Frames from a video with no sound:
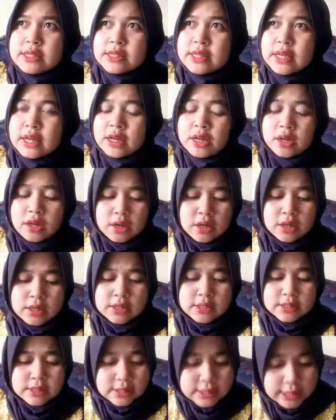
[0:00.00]

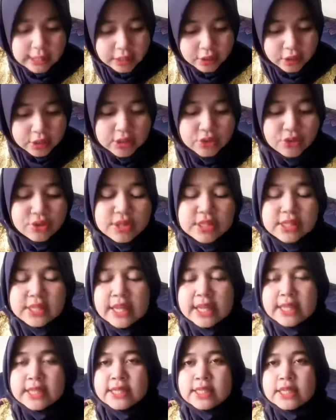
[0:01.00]

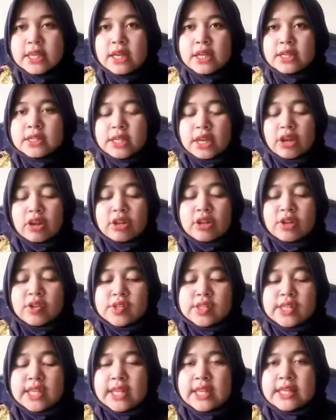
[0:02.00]
psycholinguistics
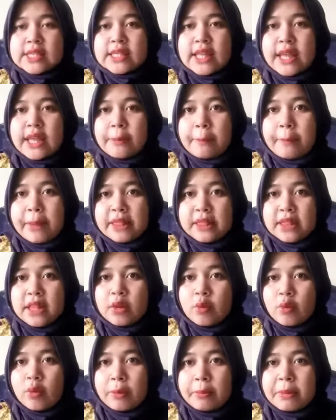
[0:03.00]
is like
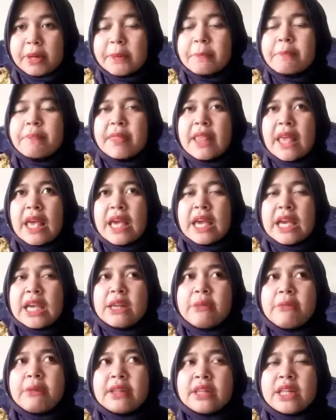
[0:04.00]
mental grammar.
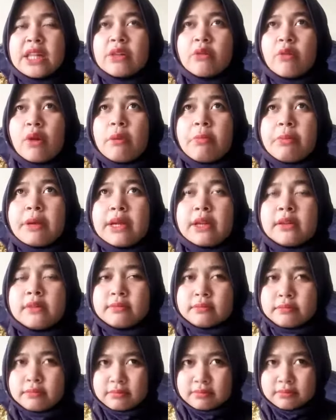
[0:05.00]
In mental grammar,